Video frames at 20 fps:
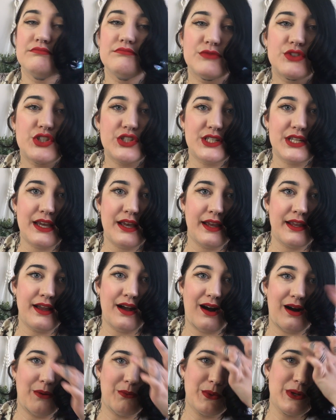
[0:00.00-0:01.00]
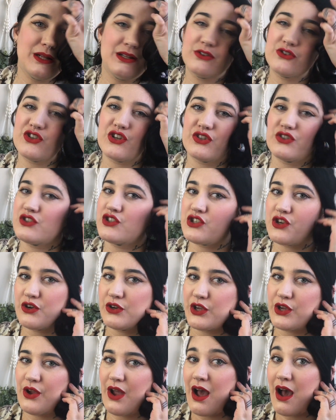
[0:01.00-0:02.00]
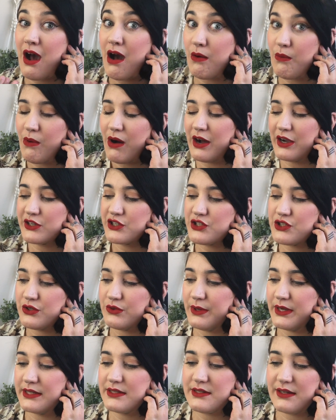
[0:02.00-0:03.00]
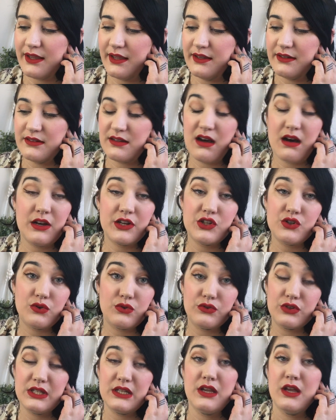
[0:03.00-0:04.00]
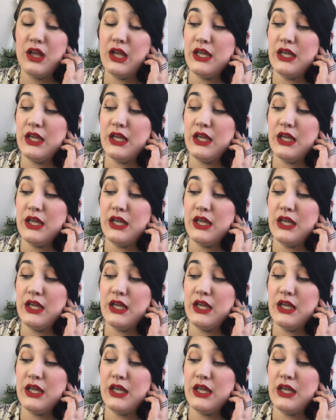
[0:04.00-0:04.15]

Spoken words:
today I will just show you how I do it, and I don't